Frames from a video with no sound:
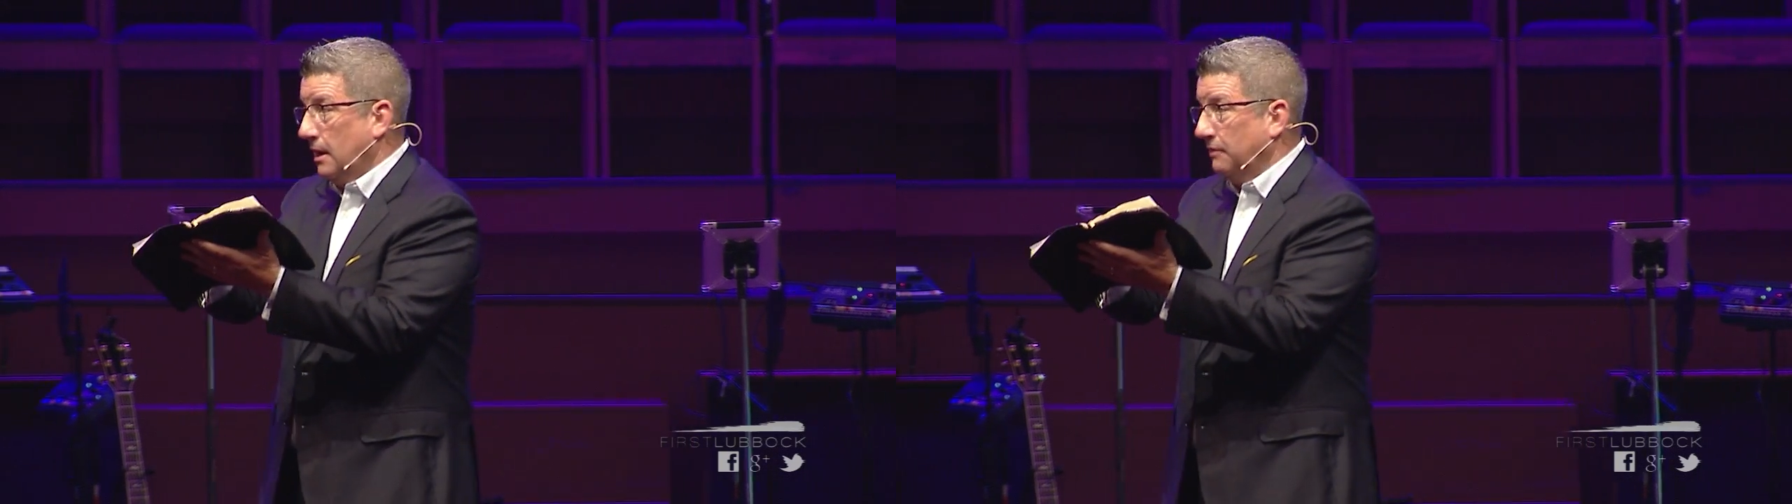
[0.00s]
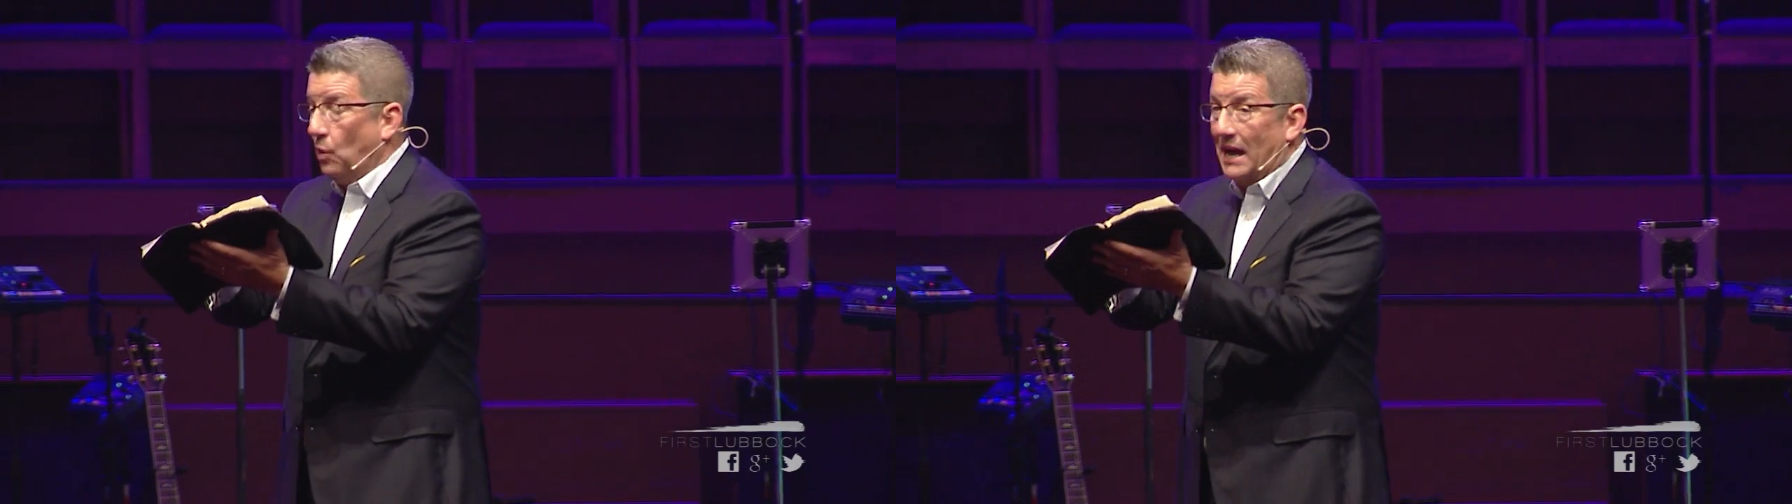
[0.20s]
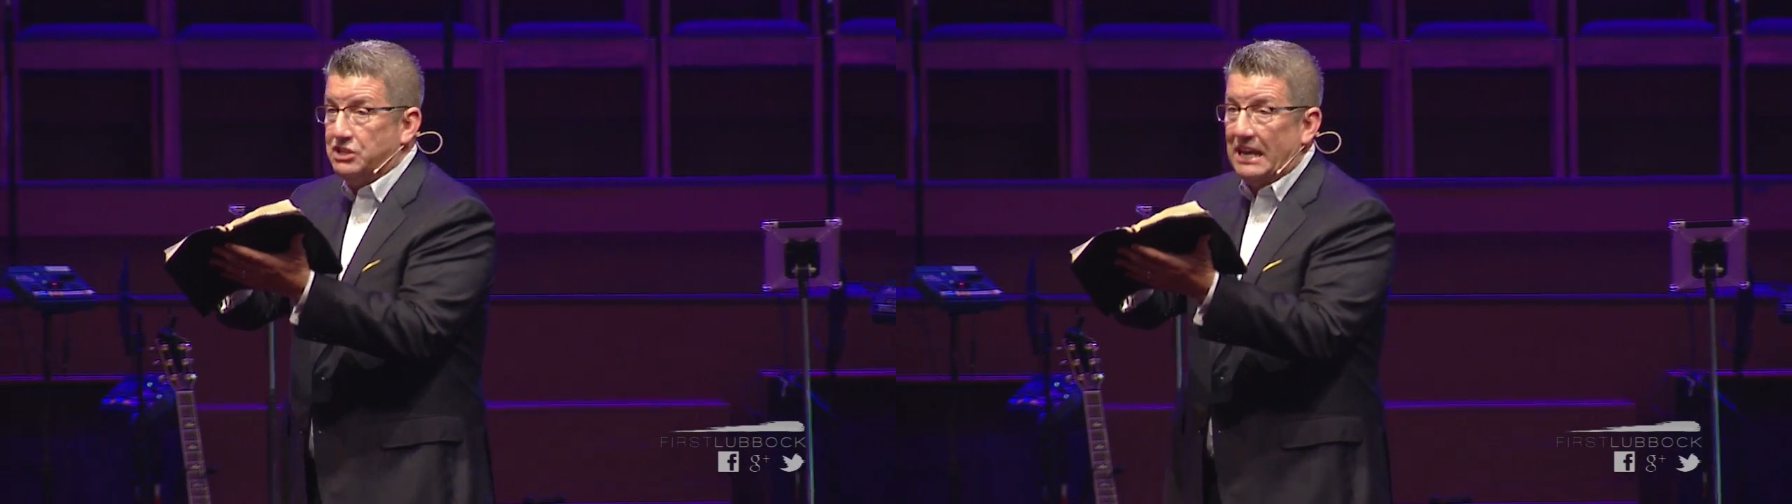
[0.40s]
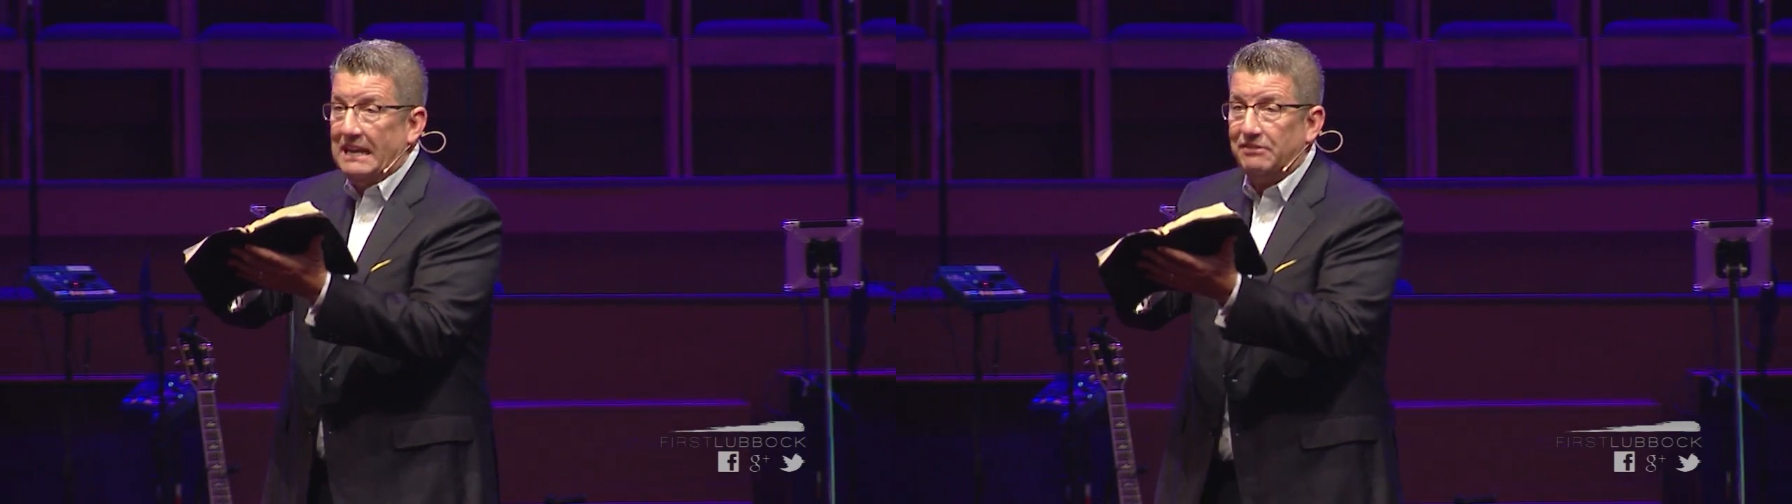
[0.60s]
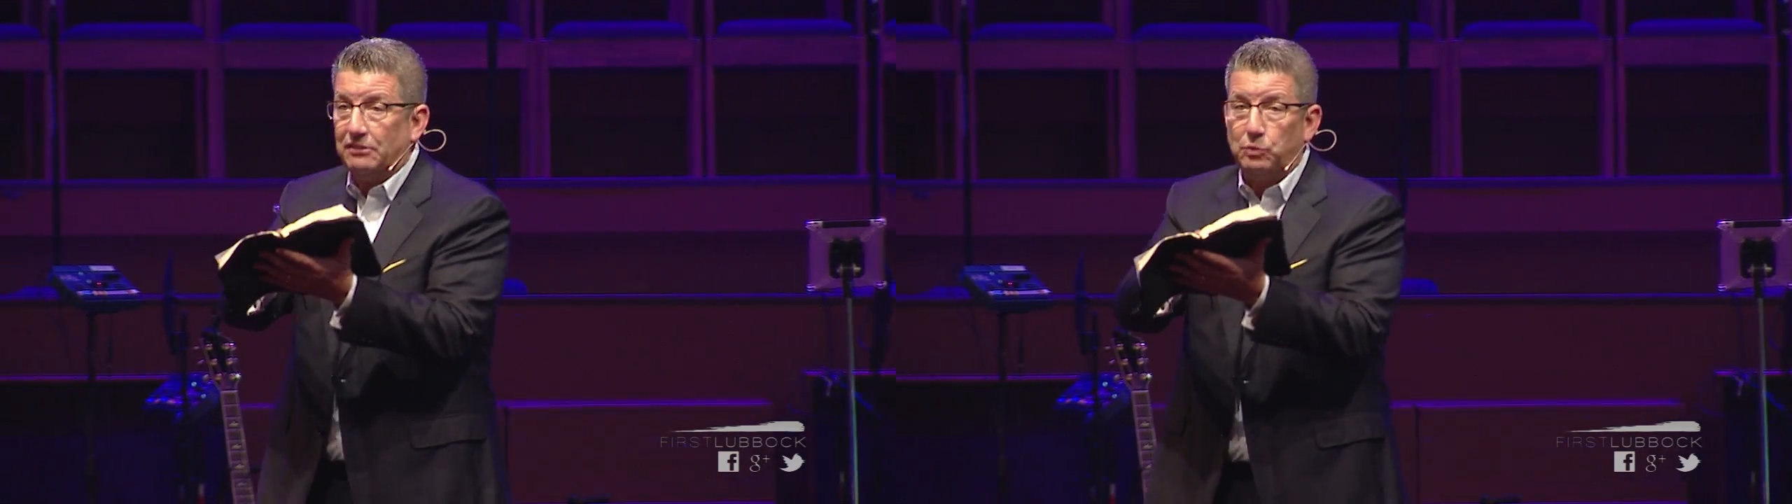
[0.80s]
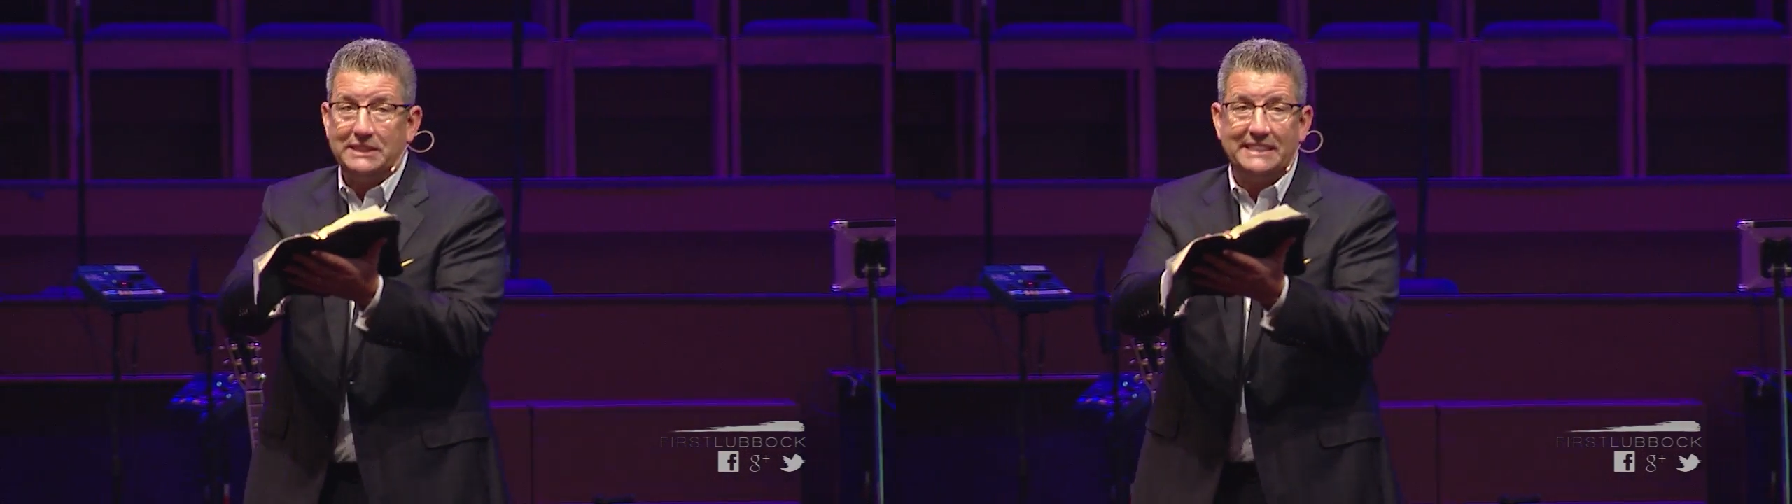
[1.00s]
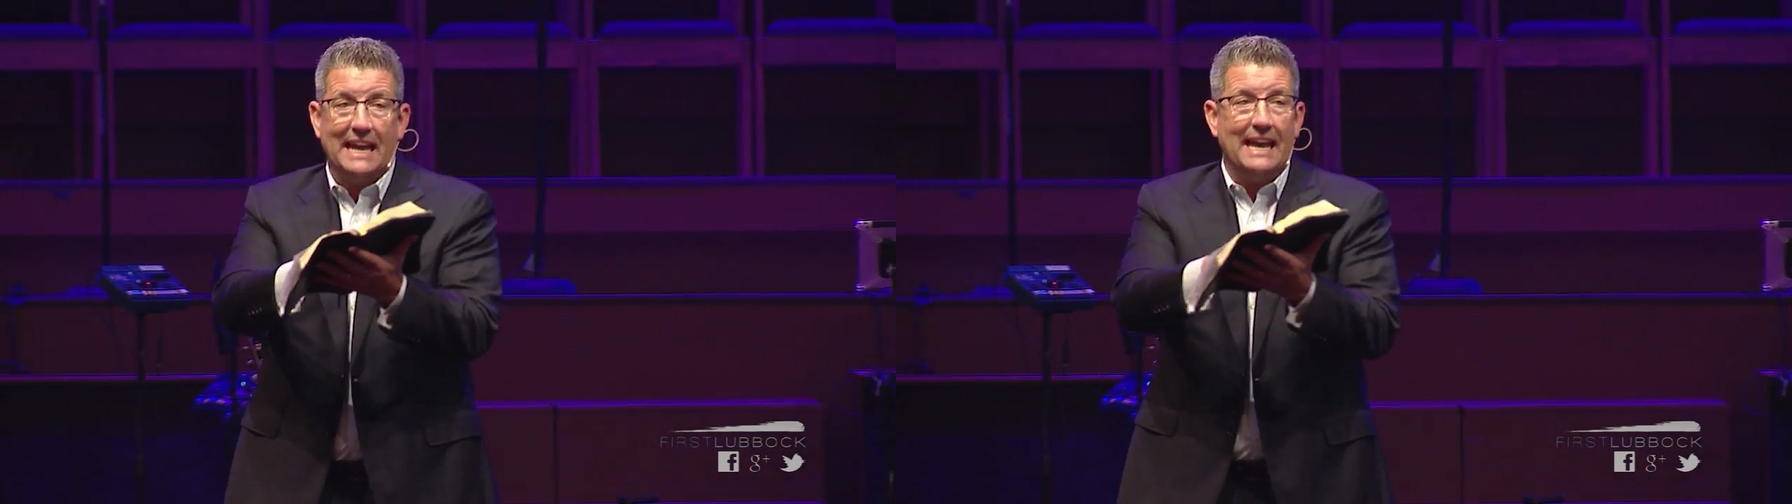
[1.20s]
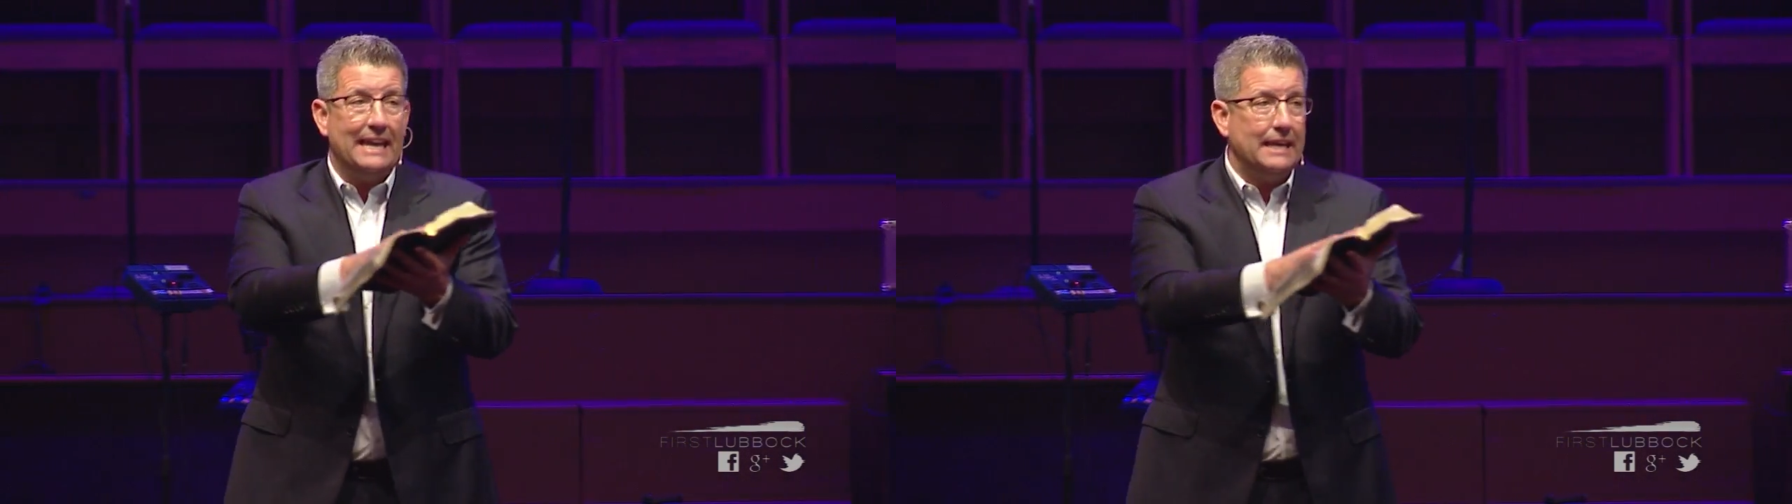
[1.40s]
of what Jesus would
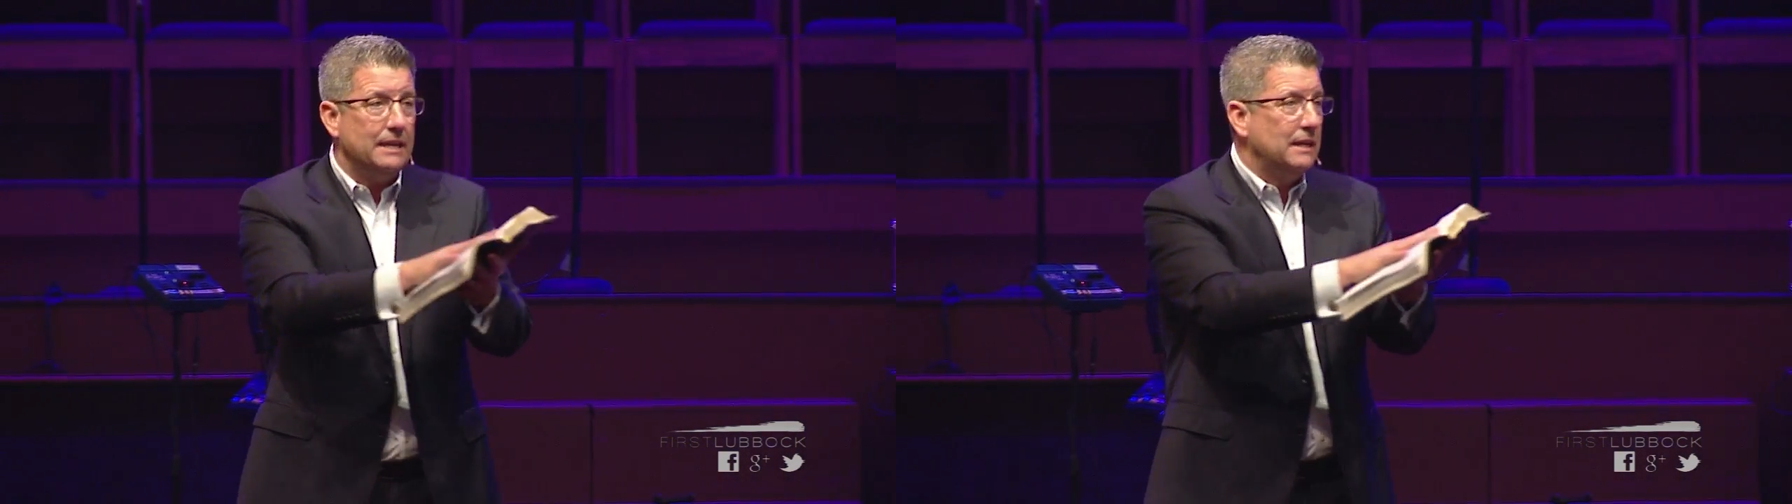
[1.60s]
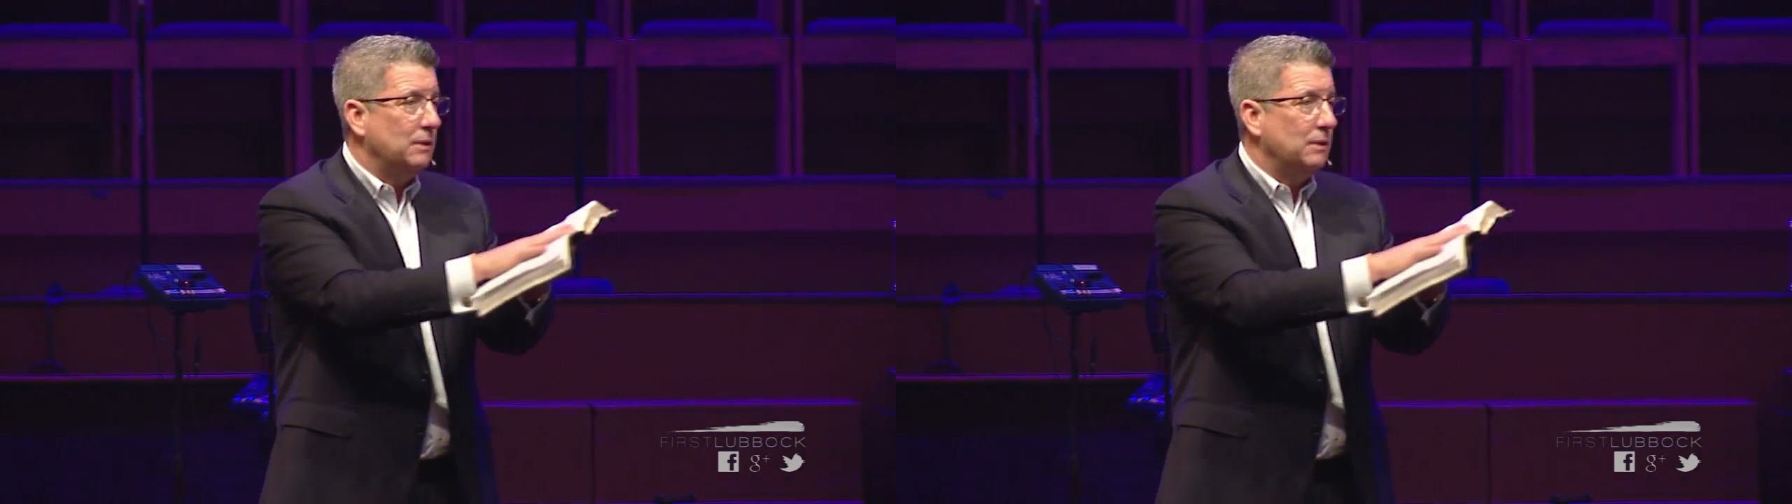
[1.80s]
say and,